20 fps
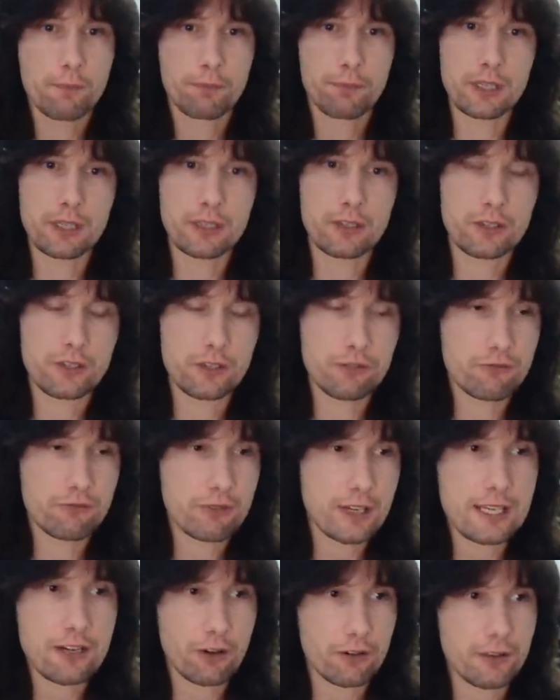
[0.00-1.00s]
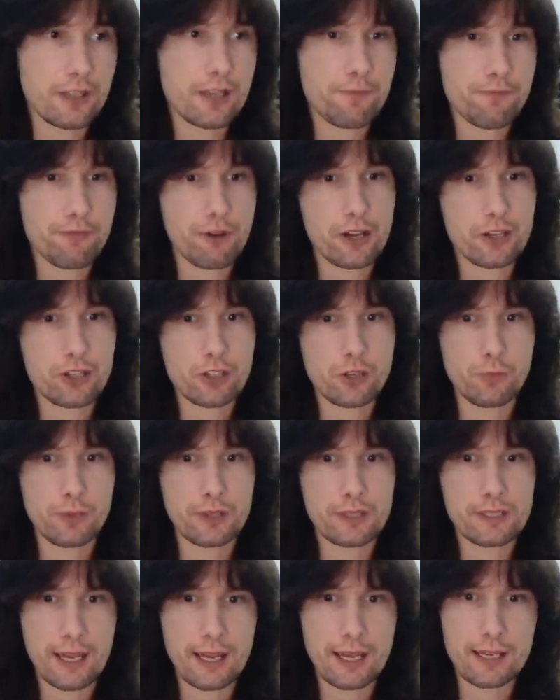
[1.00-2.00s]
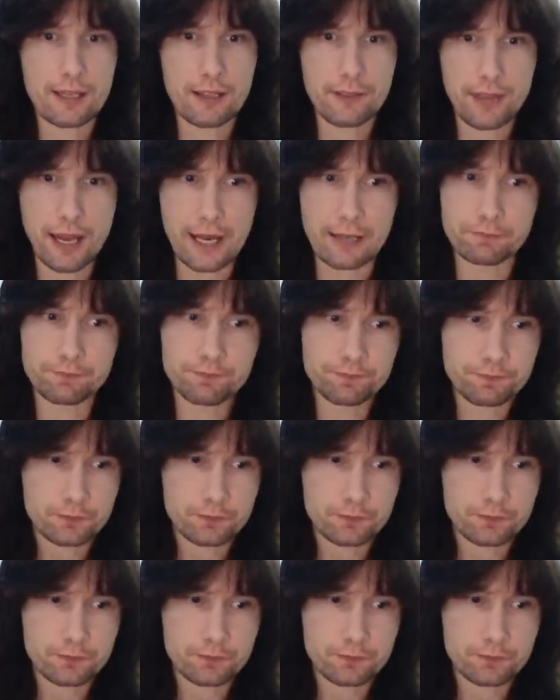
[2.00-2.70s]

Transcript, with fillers: But you really got the impression with Taylor that